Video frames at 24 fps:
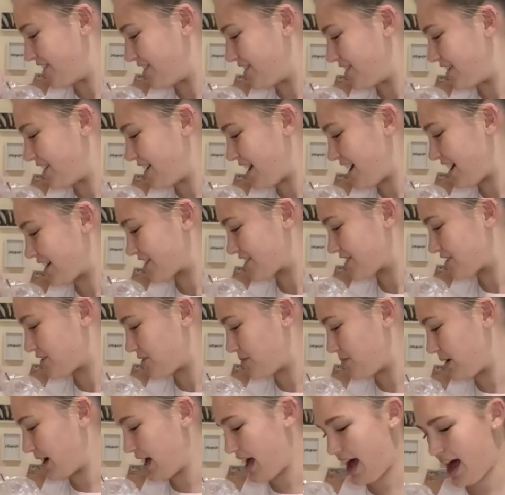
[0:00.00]
The next
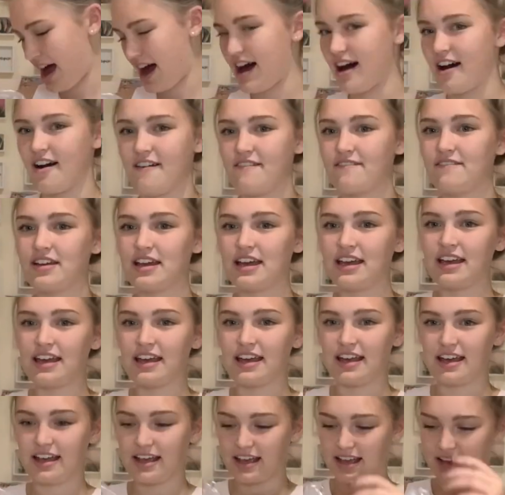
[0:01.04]
top I
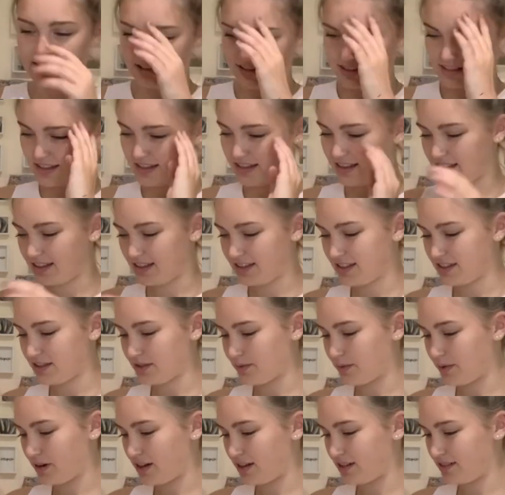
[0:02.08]
have is this
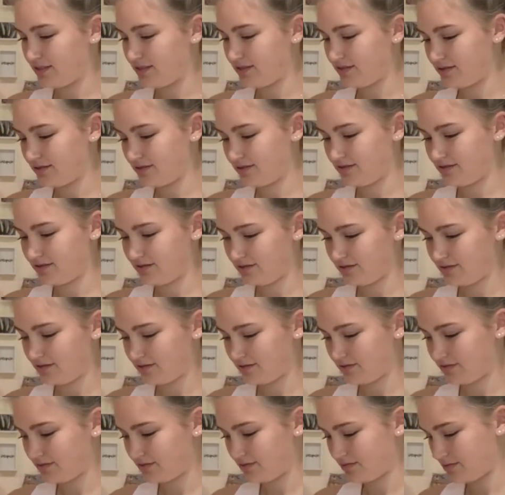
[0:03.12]

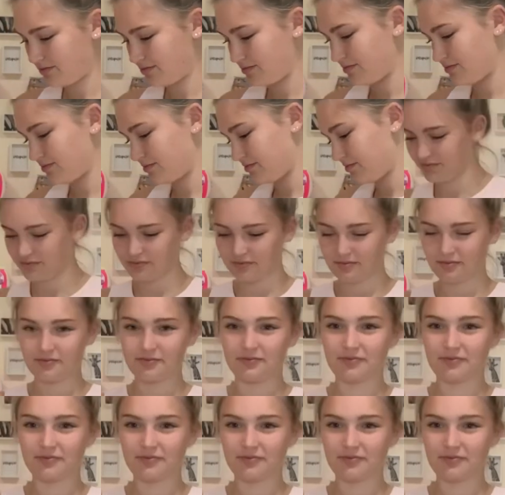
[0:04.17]
one.